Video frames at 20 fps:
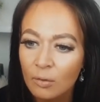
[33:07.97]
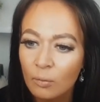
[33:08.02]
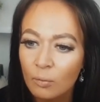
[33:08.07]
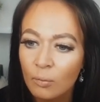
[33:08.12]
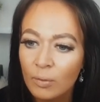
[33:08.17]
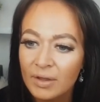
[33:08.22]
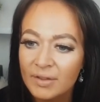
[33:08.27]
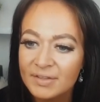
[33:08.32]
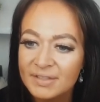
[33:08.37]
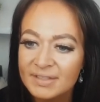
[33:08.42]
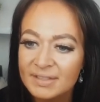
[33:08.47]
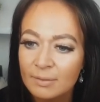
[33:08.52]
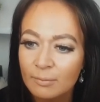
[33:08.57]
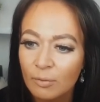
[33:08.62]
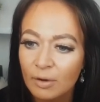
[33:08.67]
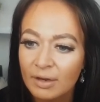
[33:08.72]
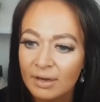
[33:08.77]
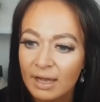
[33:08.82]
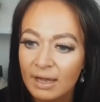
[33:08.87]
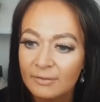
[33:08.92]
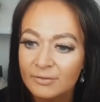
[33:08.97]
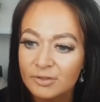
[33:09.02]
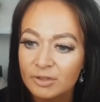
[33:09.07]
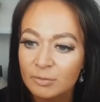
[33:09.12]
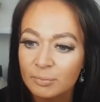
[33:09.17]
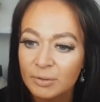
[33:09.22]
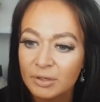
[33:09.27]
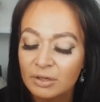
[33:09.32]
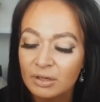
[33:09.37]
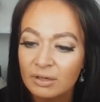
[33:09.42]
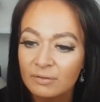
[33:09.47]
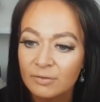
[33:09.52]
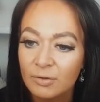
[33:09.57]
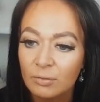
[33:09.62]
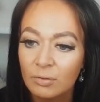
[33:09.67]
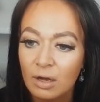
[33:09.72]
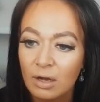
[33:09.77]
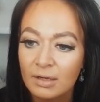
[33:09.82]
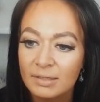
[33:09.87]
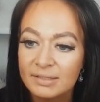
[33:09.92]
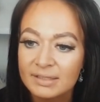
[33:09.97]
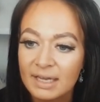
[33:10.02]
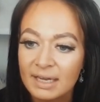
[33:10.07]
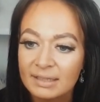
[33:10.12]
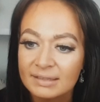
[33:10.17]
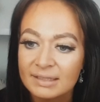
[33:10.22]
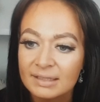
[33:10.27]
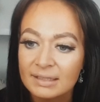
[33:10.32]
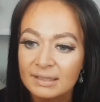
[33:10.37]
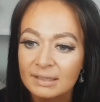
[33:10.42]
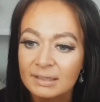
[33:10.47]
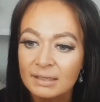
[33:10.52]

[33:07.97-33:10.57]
with someone after a period of no contact